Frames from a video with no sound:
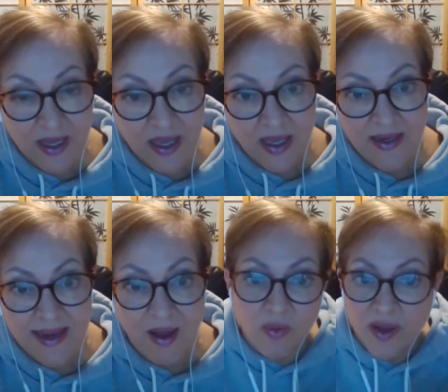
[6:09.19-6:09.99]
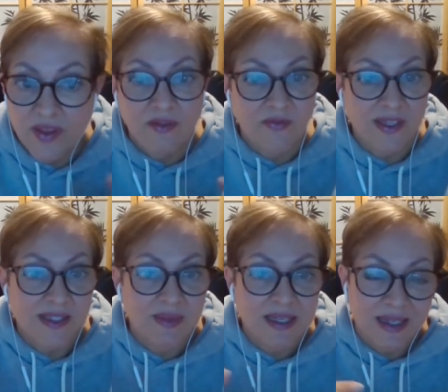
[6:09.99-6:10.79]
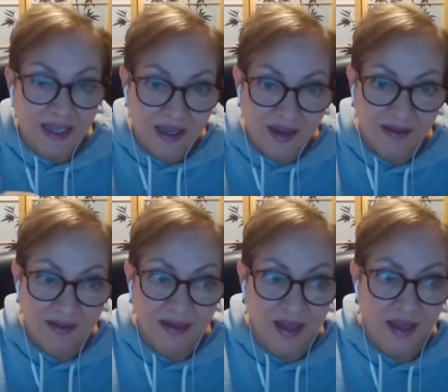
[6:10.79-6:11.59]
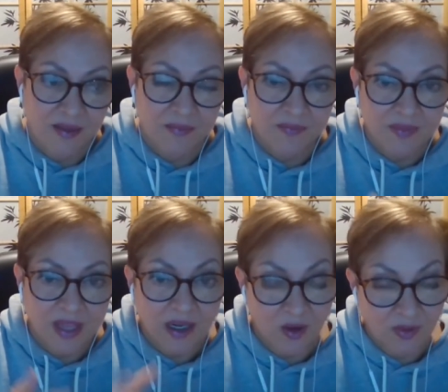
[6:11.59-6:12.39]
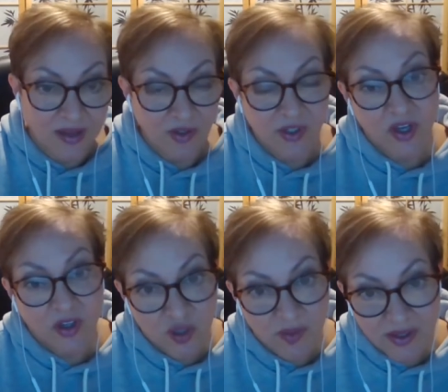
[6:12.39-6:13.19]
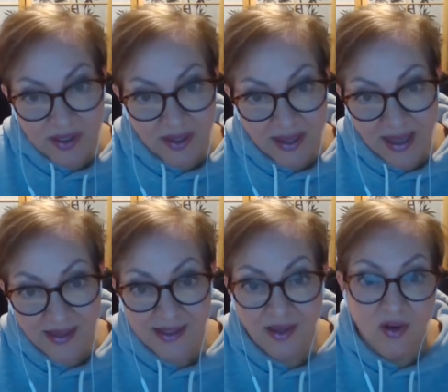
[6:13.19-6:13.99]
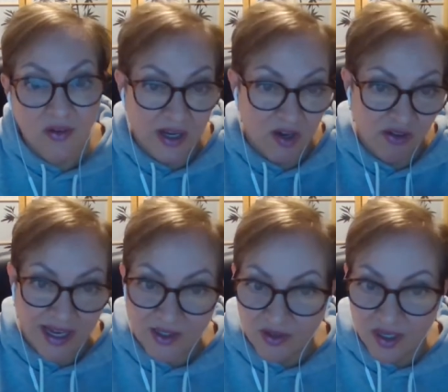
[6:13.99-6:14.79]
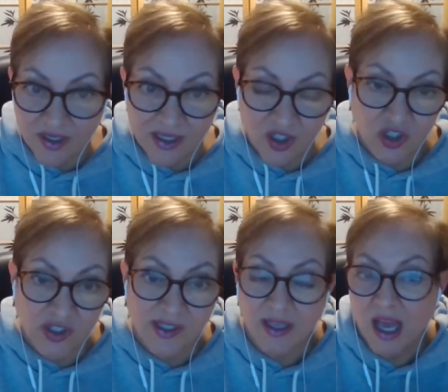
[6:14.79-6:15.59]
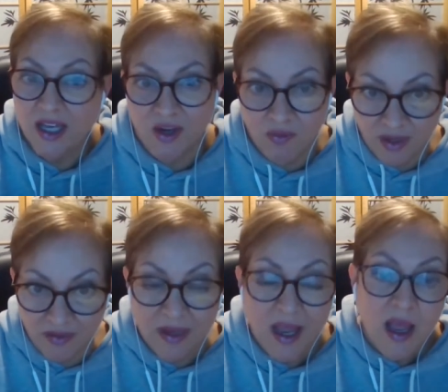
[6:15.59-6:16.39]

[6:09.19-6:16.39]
Now, whether vitamin D low levels contributes to the cancer or it creates other conditions, I don't know.